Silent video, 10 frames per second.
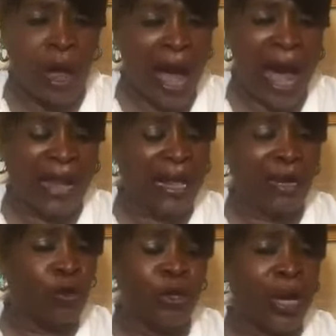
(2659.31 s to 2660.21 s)

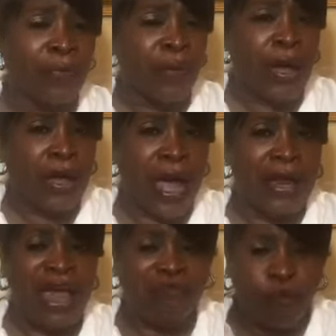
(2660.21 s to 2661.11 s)
Hallelujah.
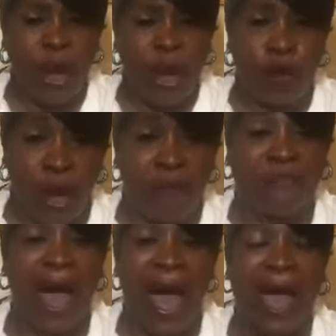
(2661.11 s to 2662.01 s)
And if we
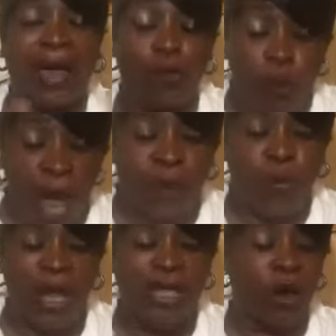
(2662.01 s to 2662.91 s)
unify, and when
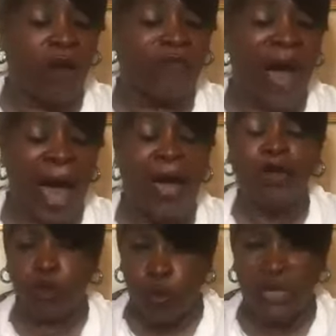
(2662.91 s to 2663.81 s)
we unify,
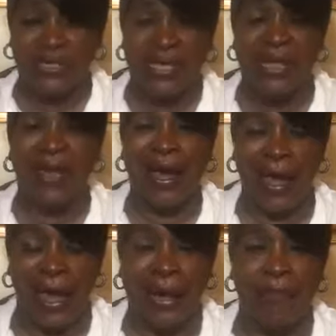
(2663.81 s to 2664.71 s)
you will see the
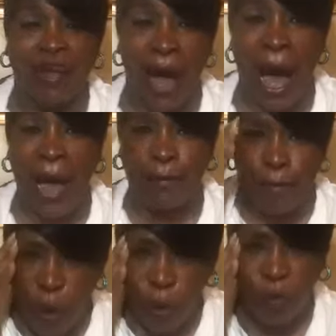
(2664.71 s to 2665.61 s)
hand of God
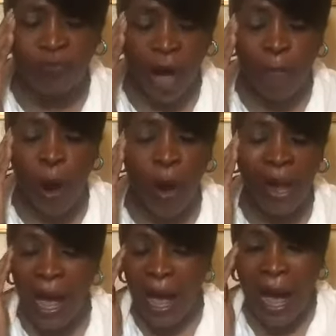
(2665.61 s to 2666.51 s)
move. Come on.
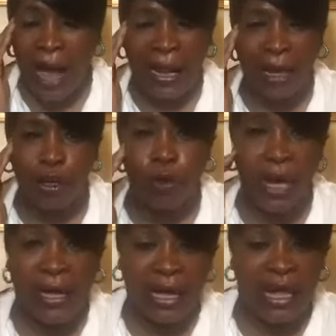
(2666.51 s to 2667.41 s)

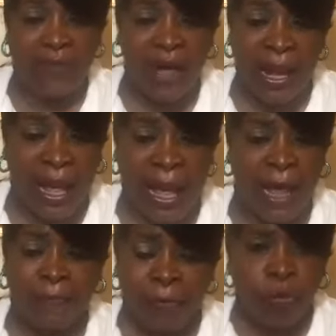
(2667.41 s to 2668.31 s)
Hallelujah. Even
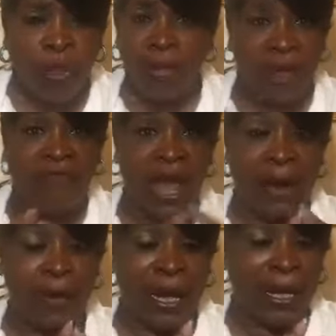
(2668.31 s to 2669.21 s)
in the
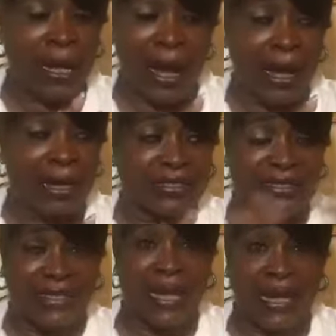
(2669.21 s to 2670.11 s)
very uh,
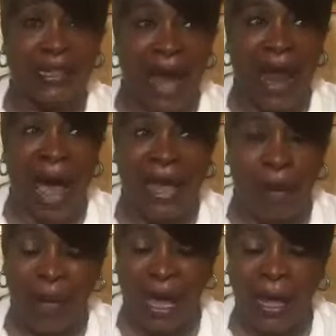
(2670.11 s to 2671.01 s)
city that I
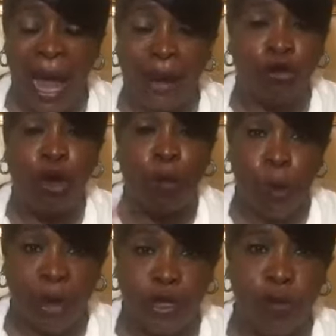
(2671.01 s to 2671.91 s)
am in. I don't know
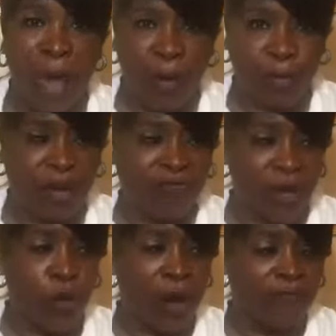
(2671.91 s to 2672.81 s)
where you may be
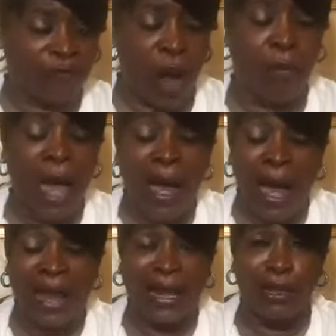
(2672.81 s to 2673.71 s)
viewing from.
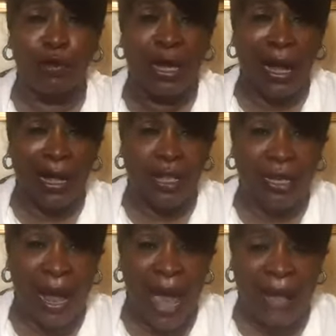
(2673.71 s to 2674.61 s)
Hallelujah. The other
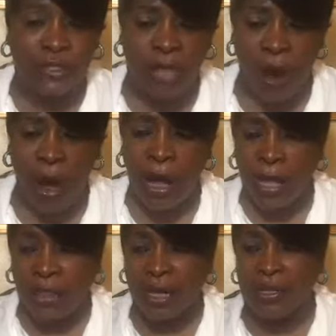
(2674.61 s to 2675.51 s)
day I saw
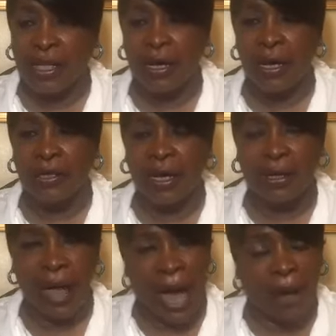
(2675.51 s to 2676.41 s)
the, the, the
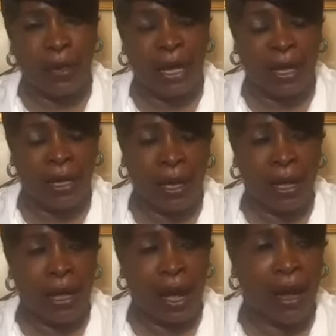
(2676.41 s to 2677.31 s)
county
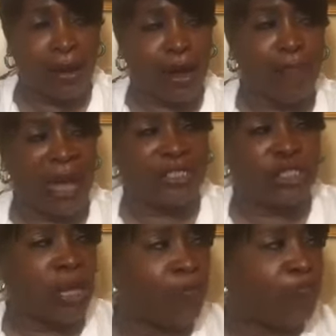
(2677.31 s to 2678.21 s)
uh,
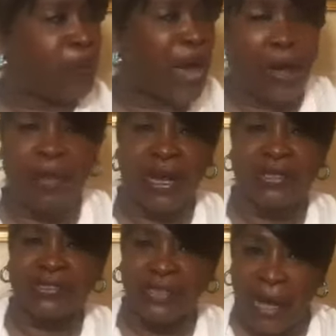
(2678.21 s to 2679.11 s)
commissioner blaming
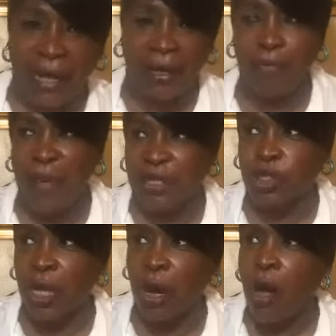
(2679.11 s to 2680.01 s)
the city
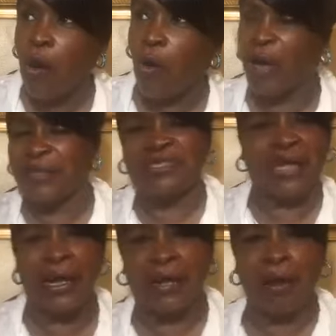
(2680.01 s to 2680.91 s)
commissioner or the
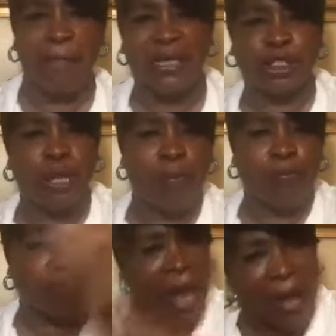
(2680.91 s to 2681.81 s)
city commissioner
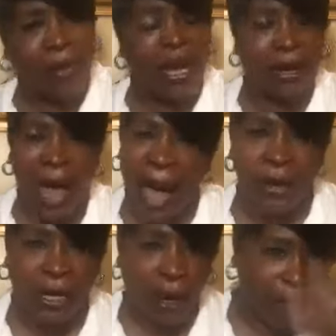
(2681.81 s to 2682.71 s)
blaming the
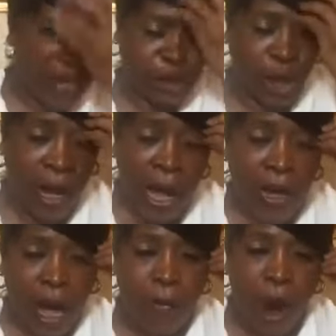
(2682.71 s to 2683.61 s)
county commissioner.
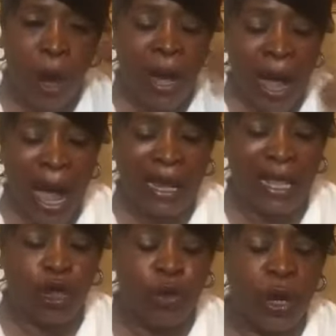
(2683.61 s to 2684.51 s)
Come on.
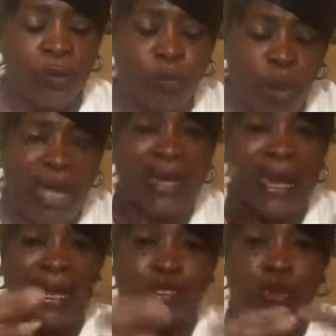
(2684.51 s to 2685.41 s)
Hallelujah. We
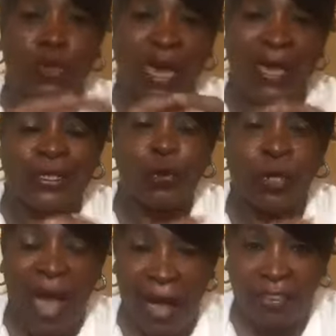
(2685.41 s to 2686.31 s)
need to get
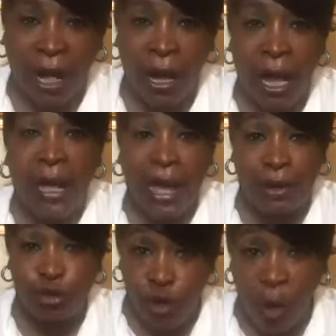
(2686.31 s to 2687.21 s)
together
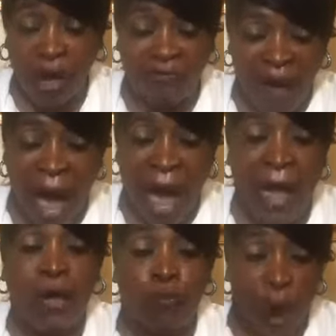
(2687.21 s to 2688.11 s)
and unify.
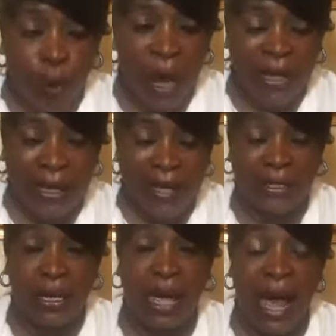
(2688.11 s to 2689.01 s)
When we get
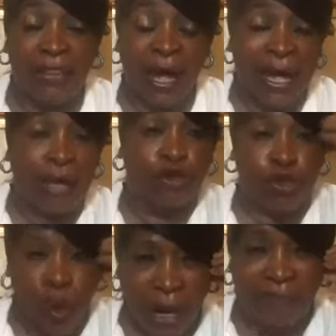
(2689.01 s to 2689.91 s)
together and
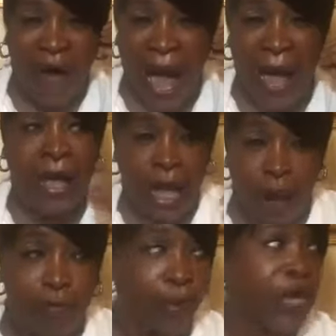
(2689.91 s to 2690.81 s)
unify
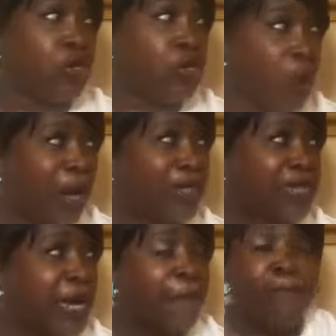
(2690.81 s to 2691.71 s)
and bring
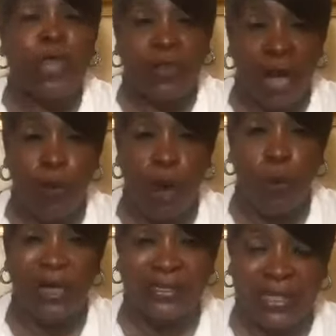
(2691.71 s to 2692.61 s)
unity, then we
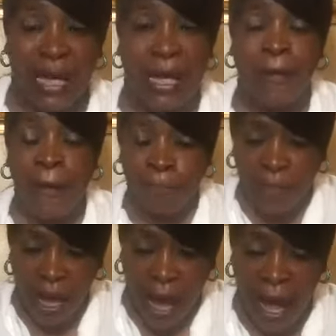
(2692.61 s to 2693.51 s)
will see
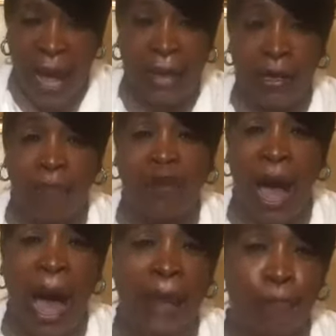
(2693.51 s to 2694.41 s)
the hand of
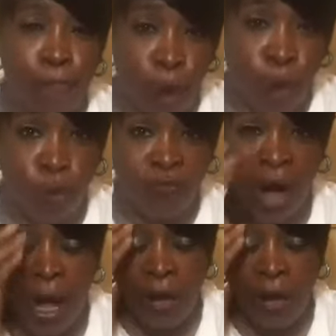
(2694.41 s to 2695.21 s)
God move.